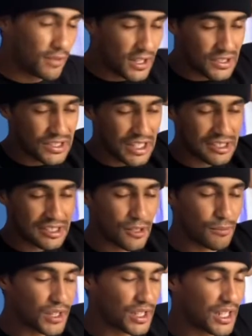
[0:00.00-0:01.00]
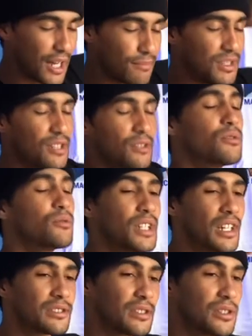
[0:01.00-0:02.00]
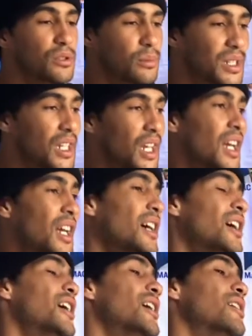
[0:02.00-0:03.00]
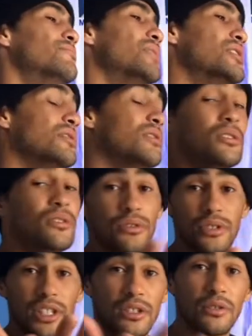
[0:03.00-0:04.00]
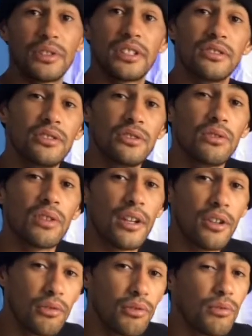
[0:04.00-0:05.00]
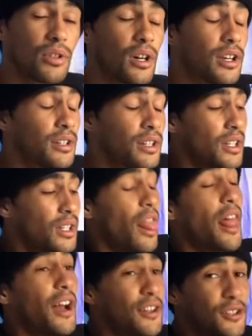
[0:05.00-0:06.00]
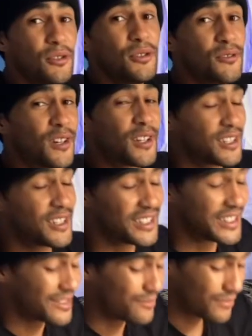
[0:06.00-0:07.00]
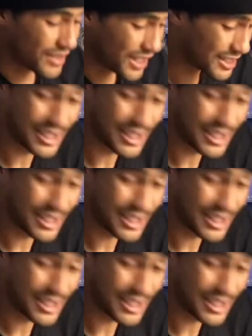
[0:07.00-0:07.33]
because that's something I'm dealing with as a human. And you're dealing with it too. I know you are. I know you are, because it's